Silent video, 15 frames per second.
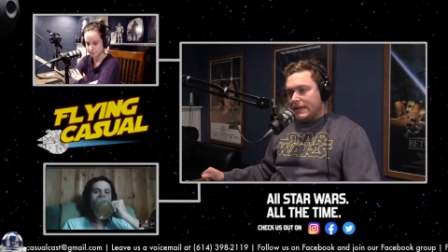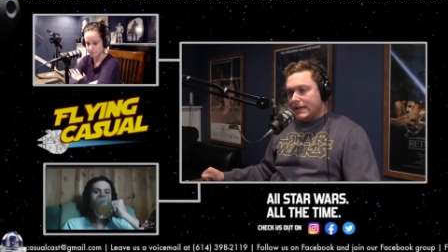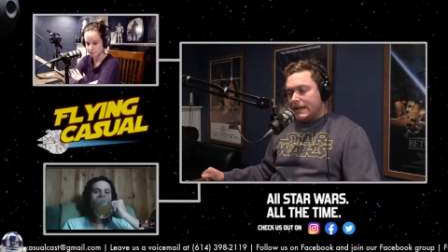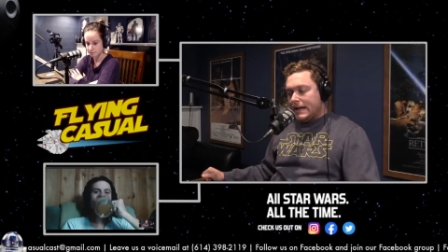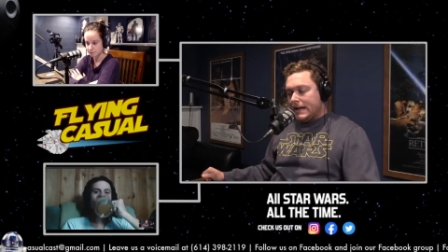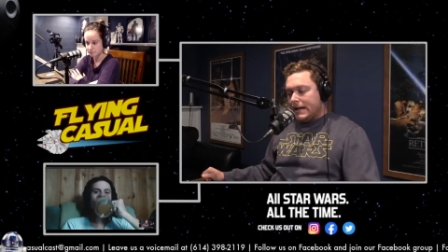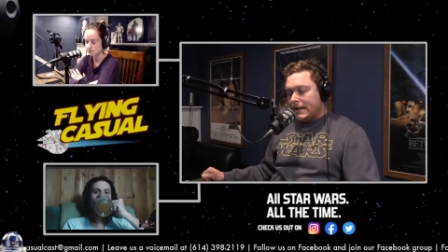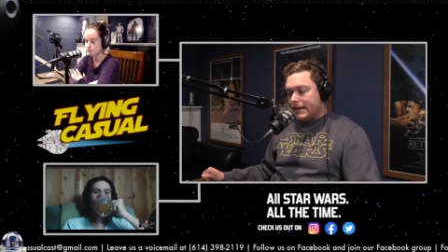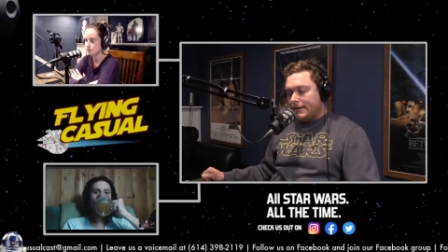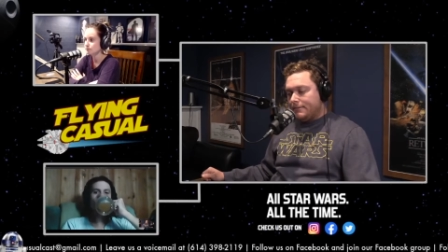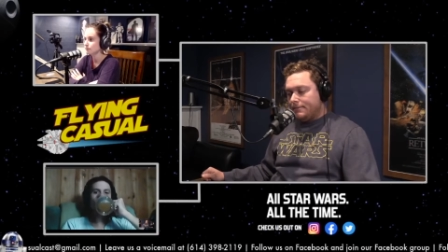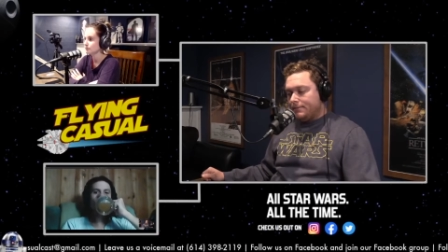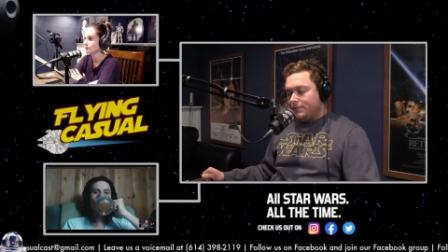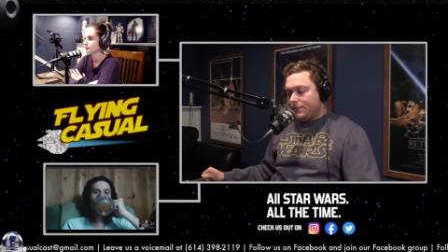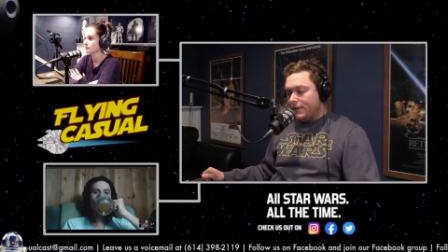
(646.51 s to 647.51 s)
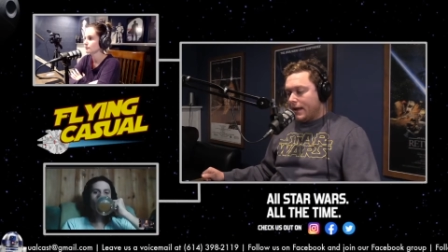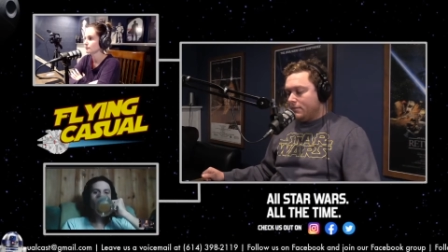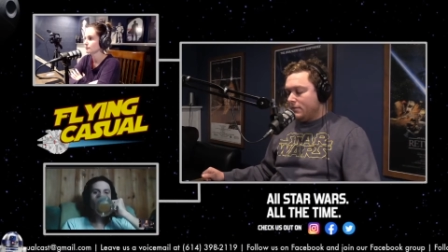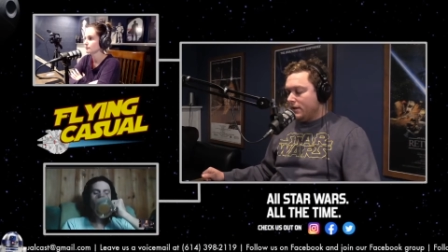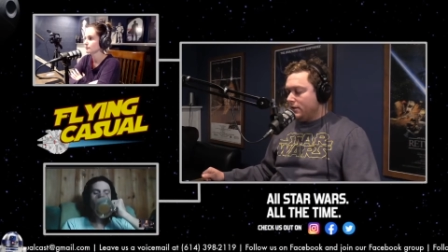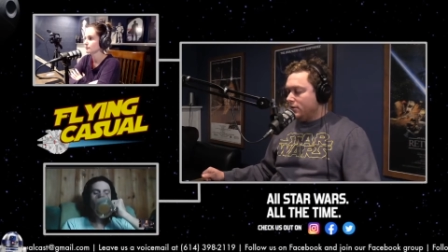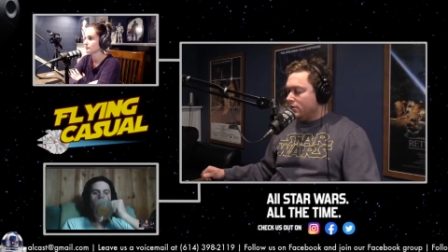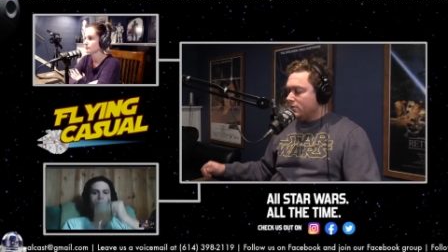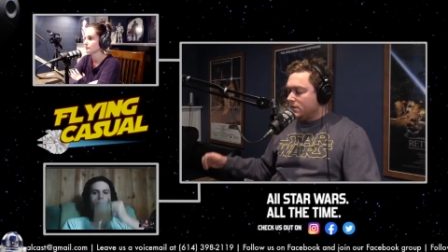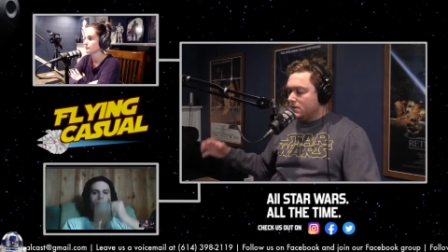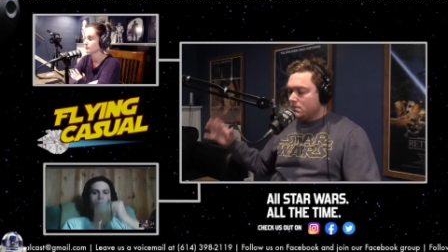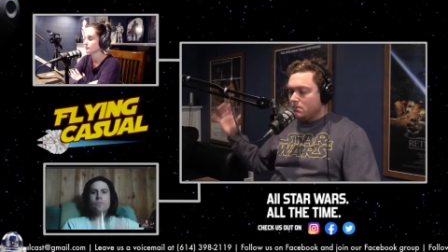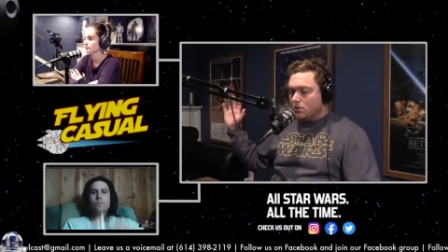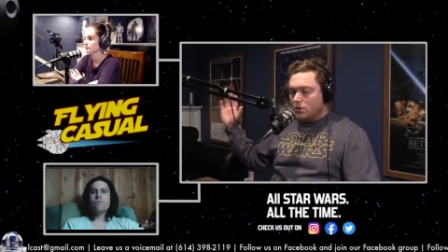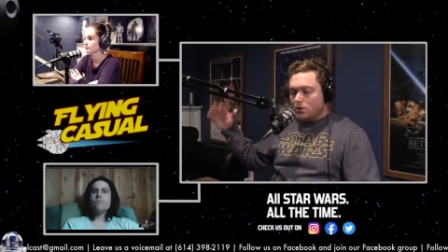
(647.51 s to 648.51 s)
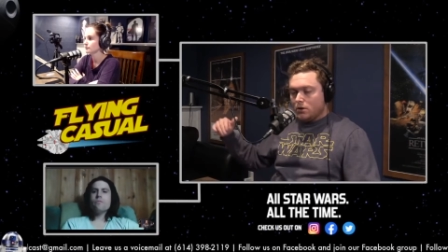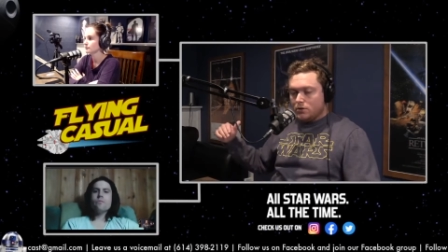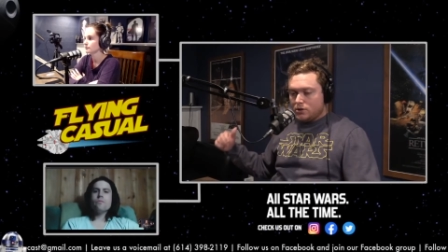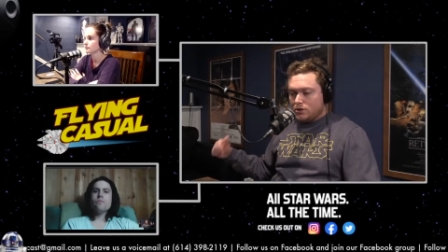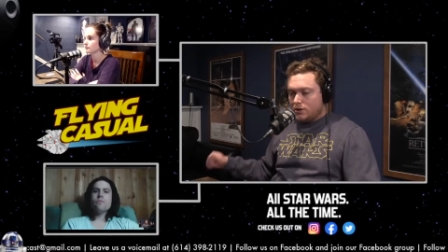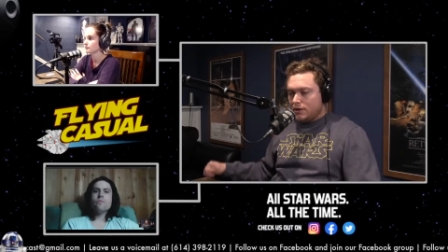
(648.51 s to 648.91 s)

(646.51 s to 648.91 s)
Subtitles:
I mean, there's merch,